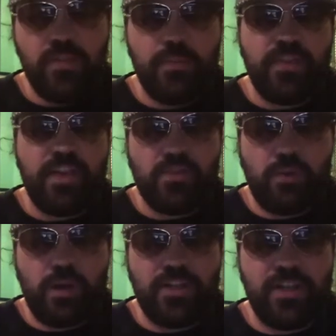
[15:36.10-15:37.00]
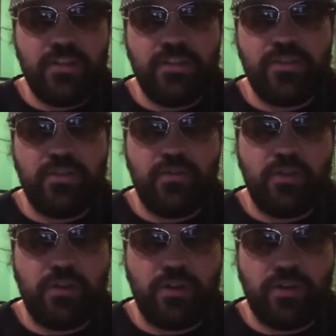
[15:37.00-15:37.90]
But thanks for watching, and stay tuned
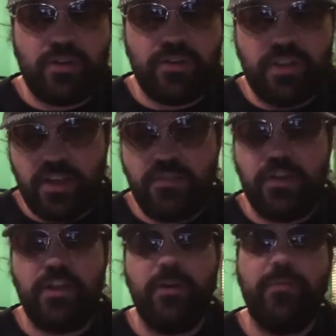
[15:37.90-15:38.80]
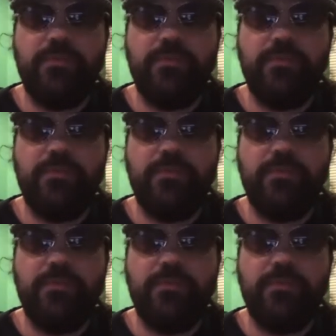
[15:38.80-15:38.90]
for the next video.